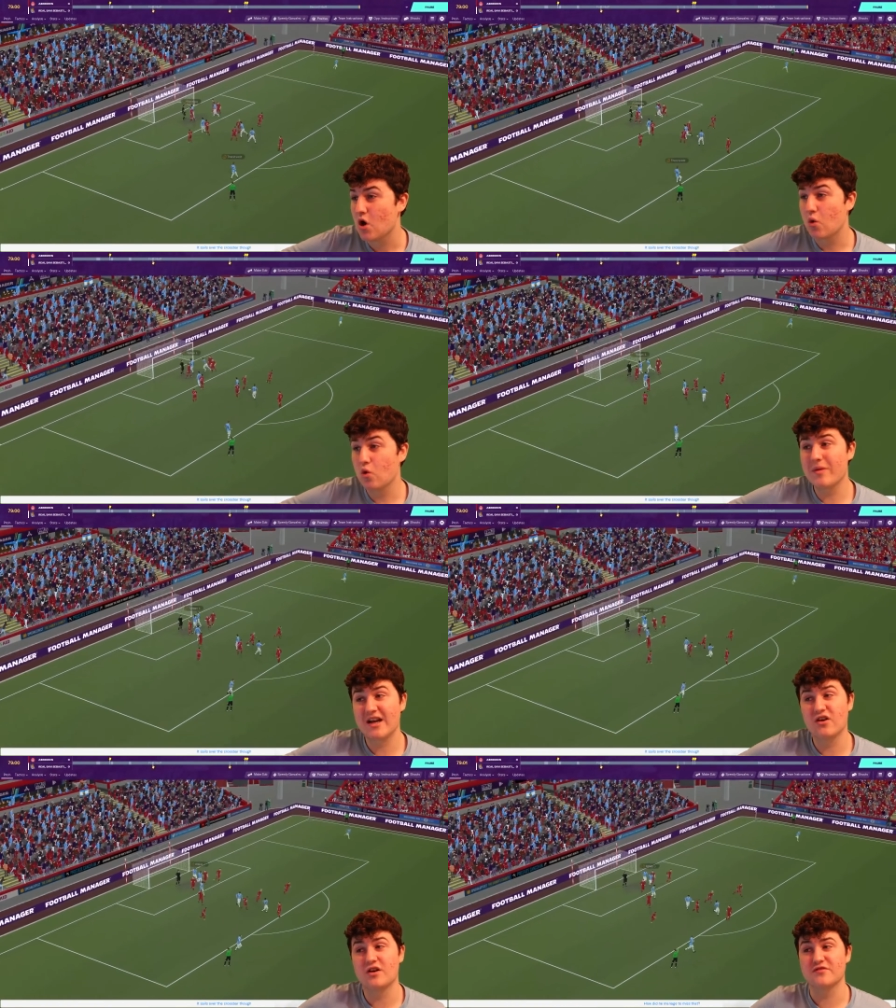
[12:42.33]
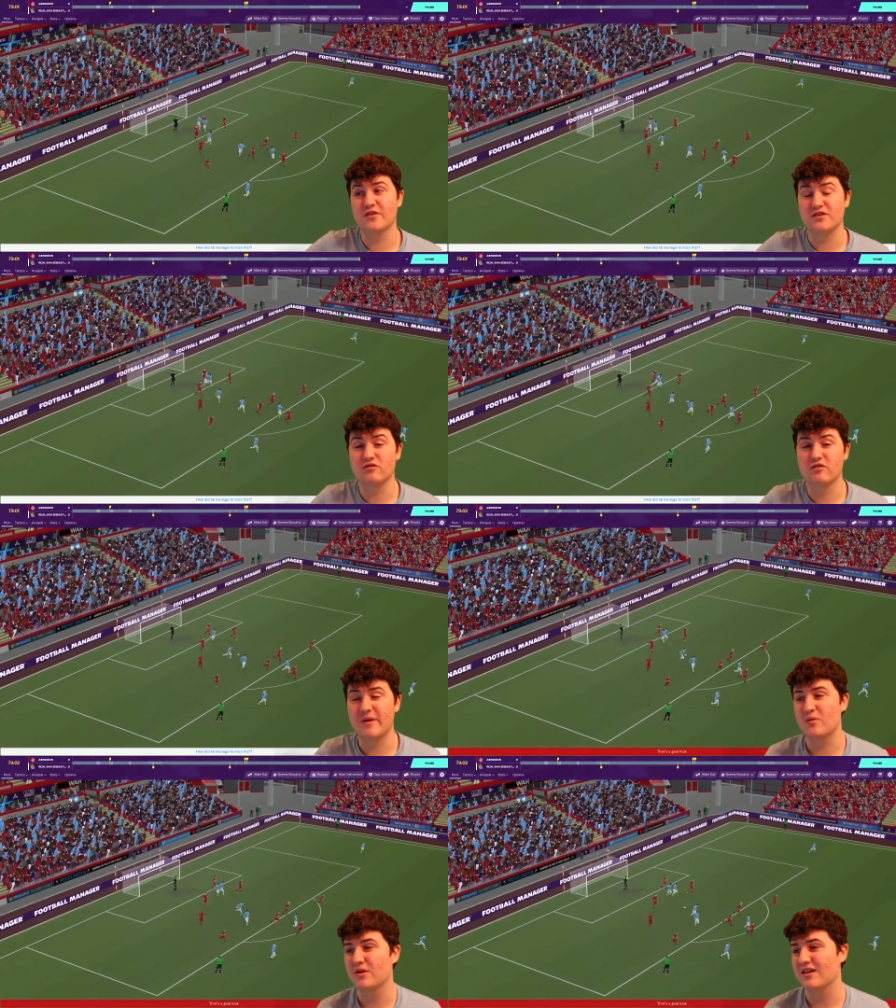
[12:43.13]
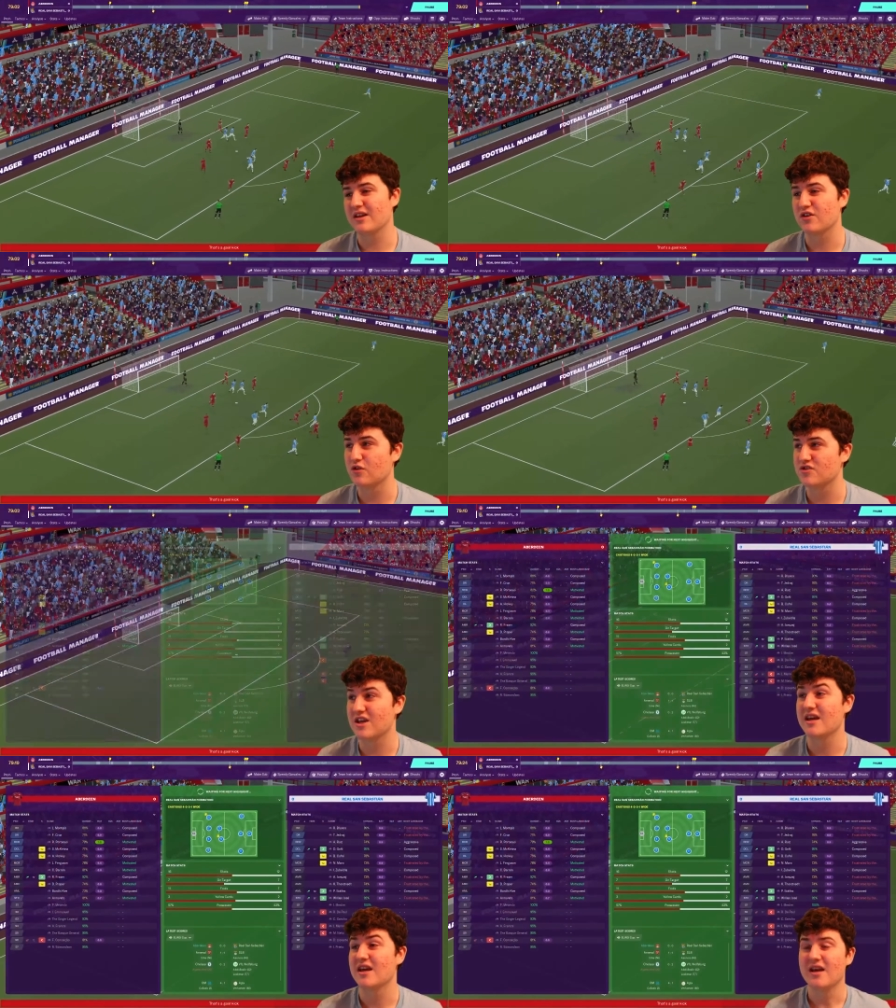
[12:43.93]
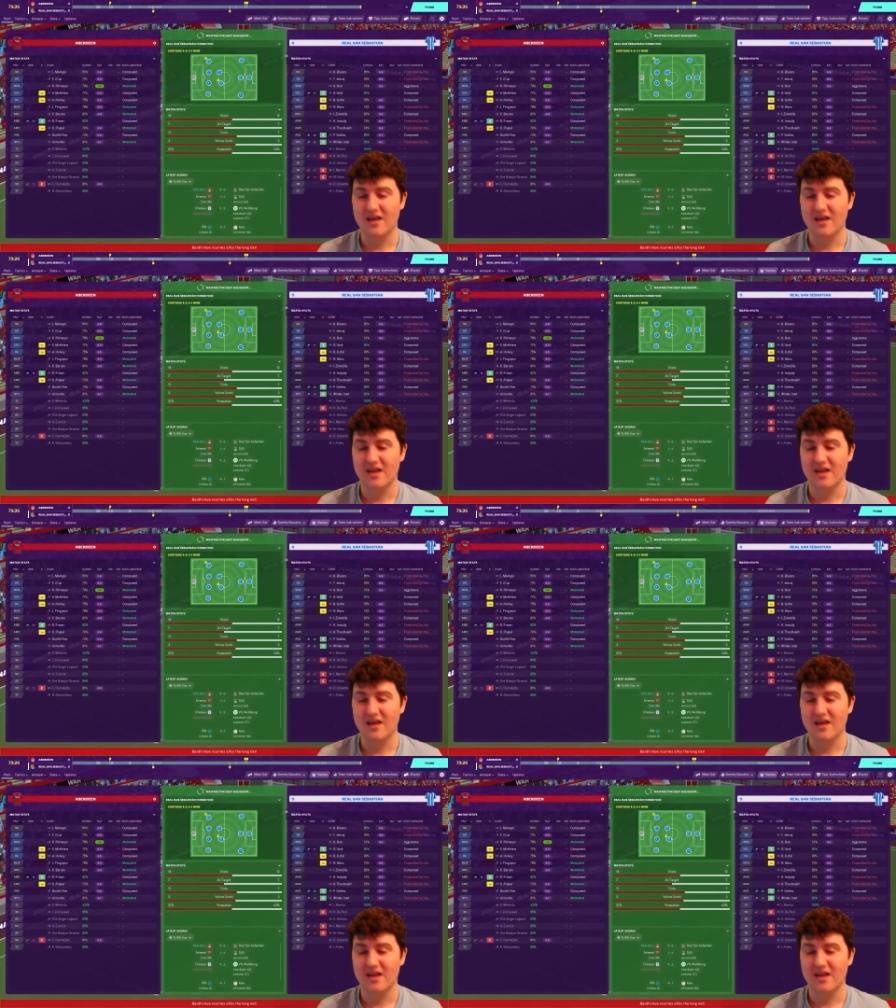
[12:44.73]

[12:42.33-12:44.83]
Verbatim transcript: Oh my god, it's flicked over by Willian José.